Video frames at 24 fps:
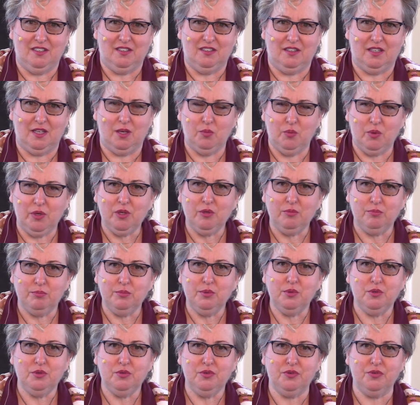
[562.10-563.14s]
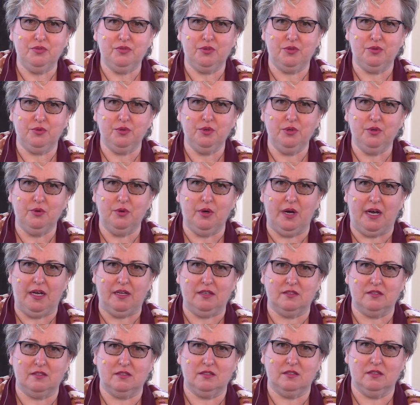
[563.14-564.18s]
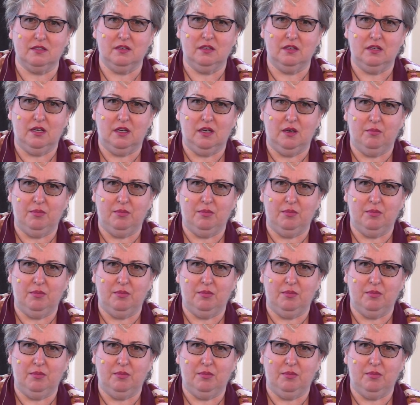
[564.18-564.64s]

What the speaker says: They will move through us.